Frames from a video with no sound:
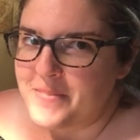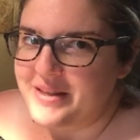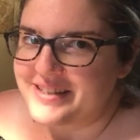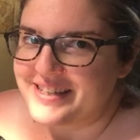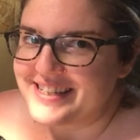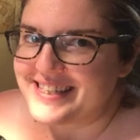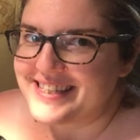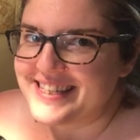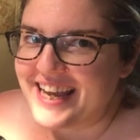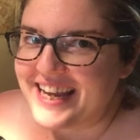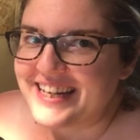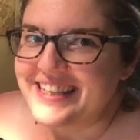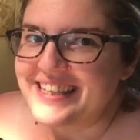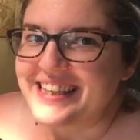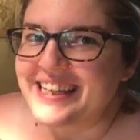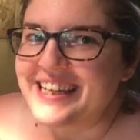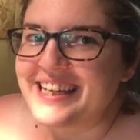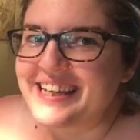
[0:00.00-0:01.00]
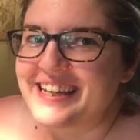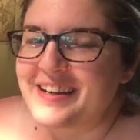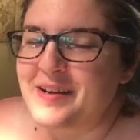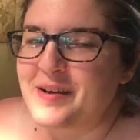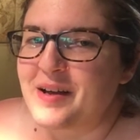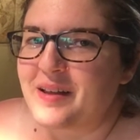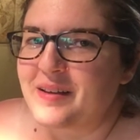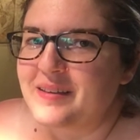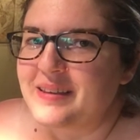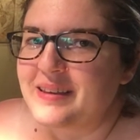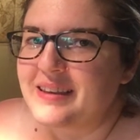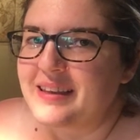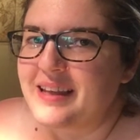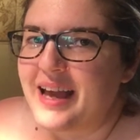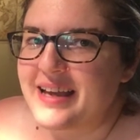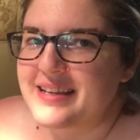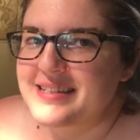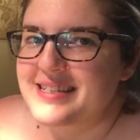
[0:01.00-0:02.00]
decidedly
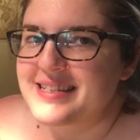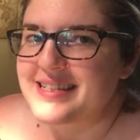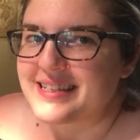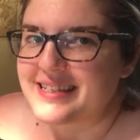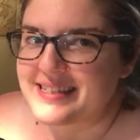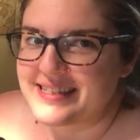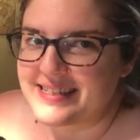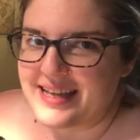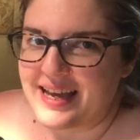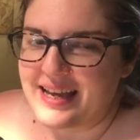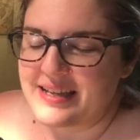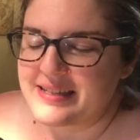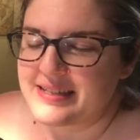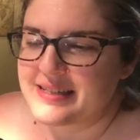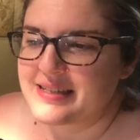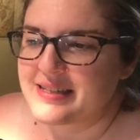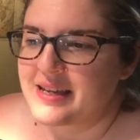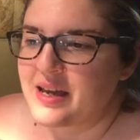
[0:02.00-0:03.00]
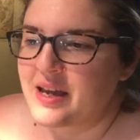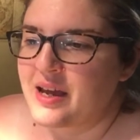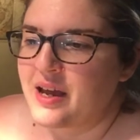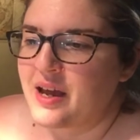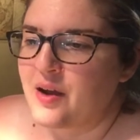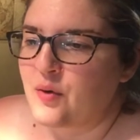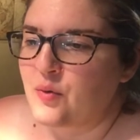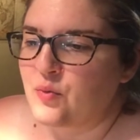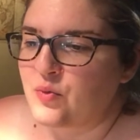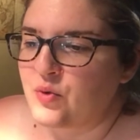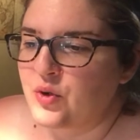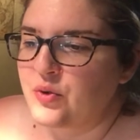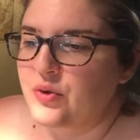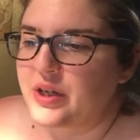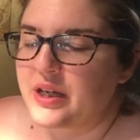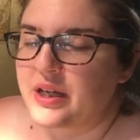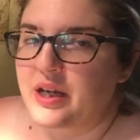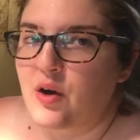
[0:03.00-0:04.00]
less success
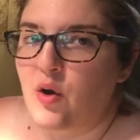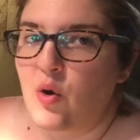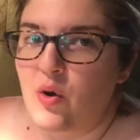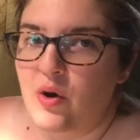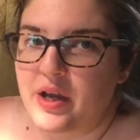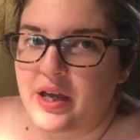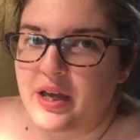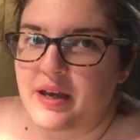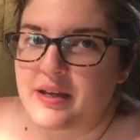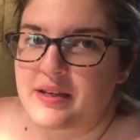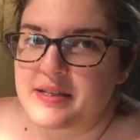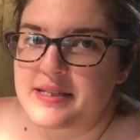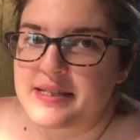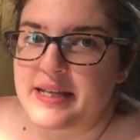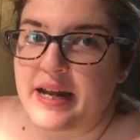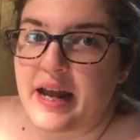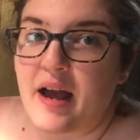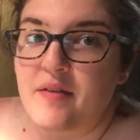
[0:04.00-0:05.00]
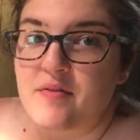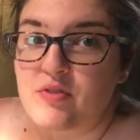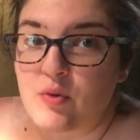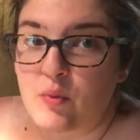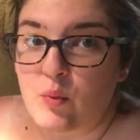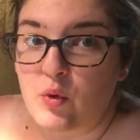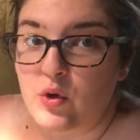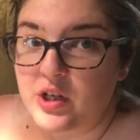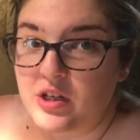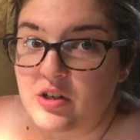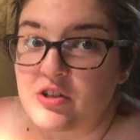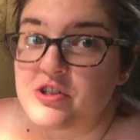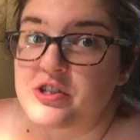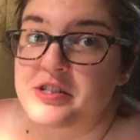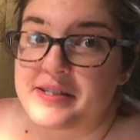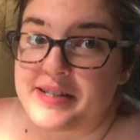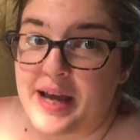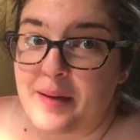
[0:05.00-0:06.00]
rooting Hoyas that have the woodier
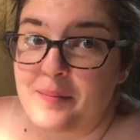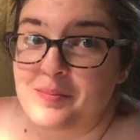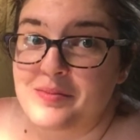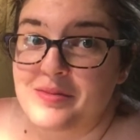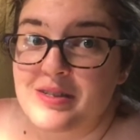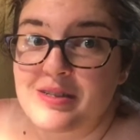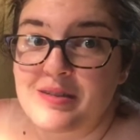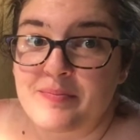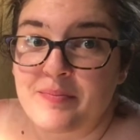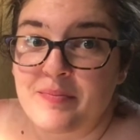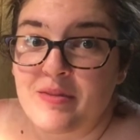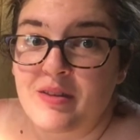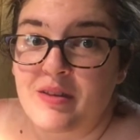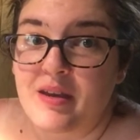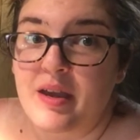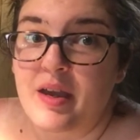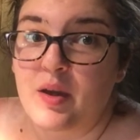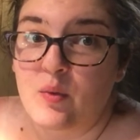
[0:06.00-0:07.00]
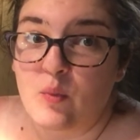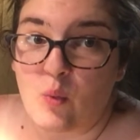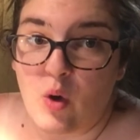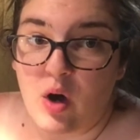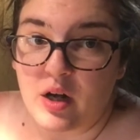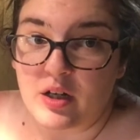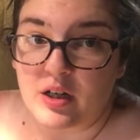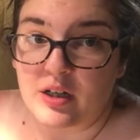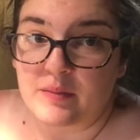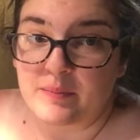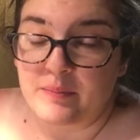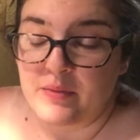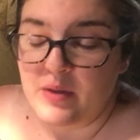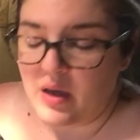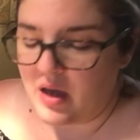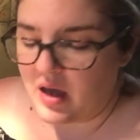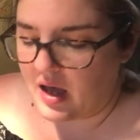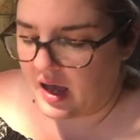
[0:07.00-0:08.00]
stems in water.
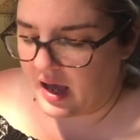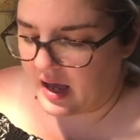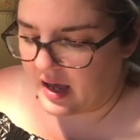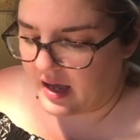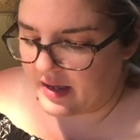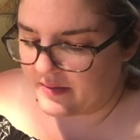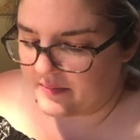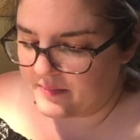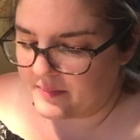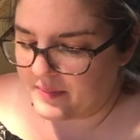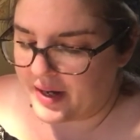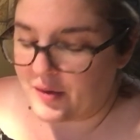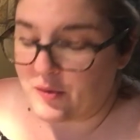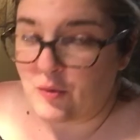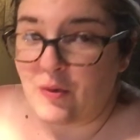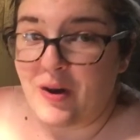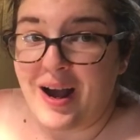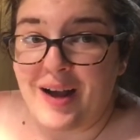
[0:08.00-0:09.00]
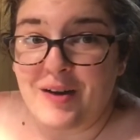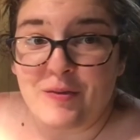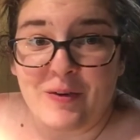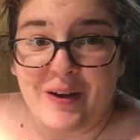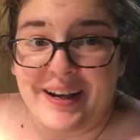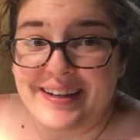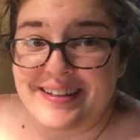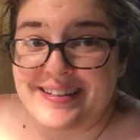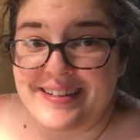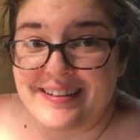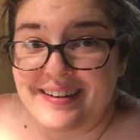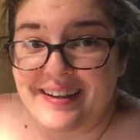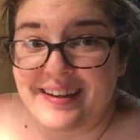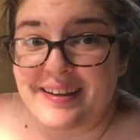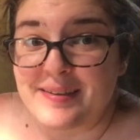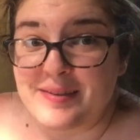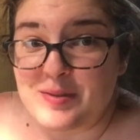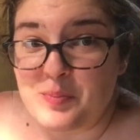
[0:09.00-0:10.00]
I, my rot rate
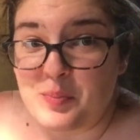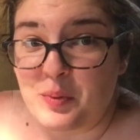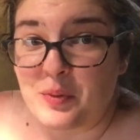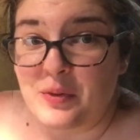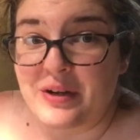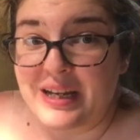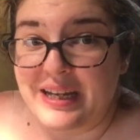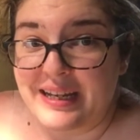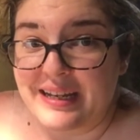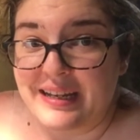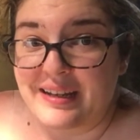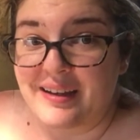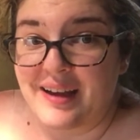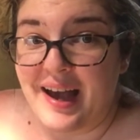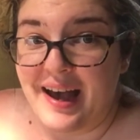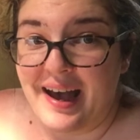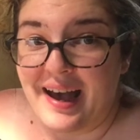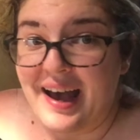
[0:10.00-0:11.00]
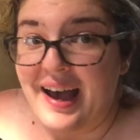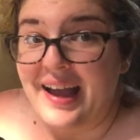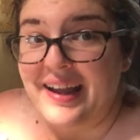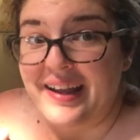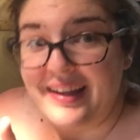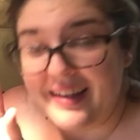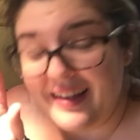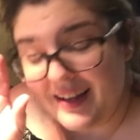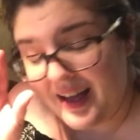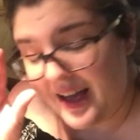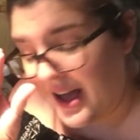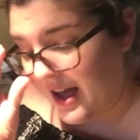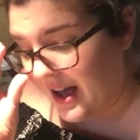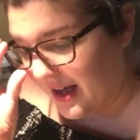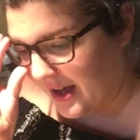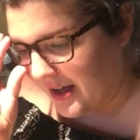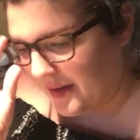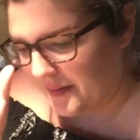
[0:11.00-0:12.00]
is pretty high
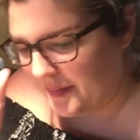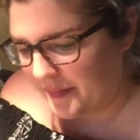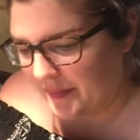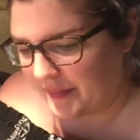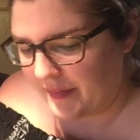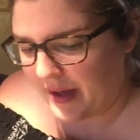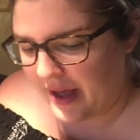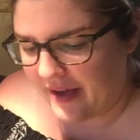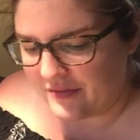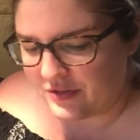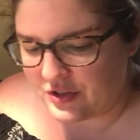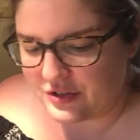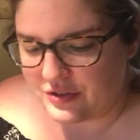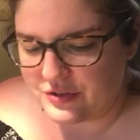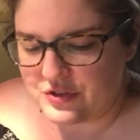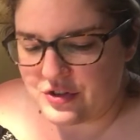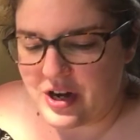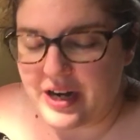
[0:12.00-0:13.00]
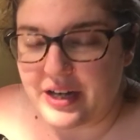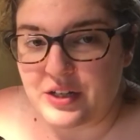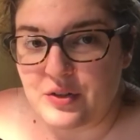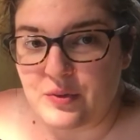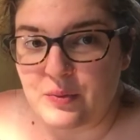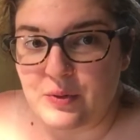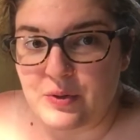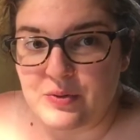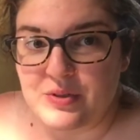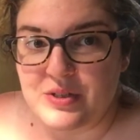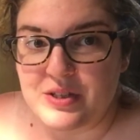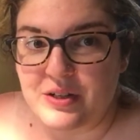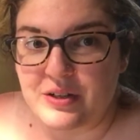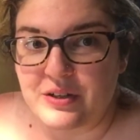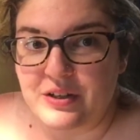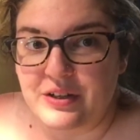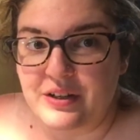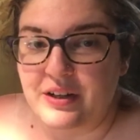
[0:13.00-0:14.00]
uh, after trying to root
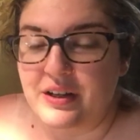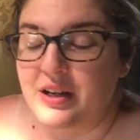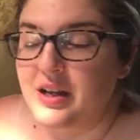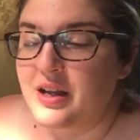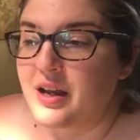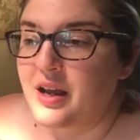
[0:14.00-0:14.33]
certain